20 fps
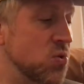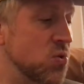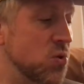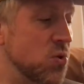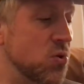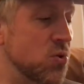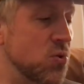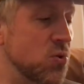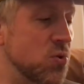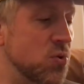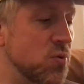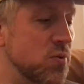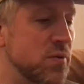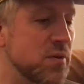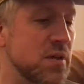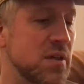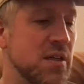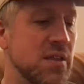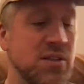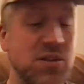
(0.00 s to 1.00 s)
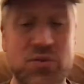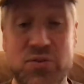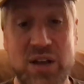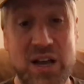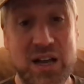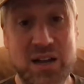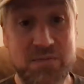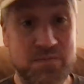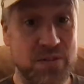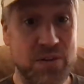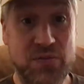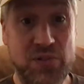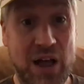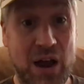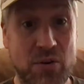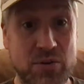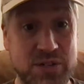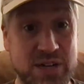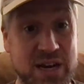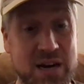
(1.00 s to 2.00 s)
Uh-oh. Do you think the
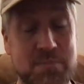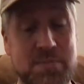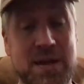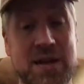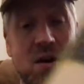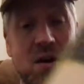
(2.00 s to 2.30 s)
flowers are going to be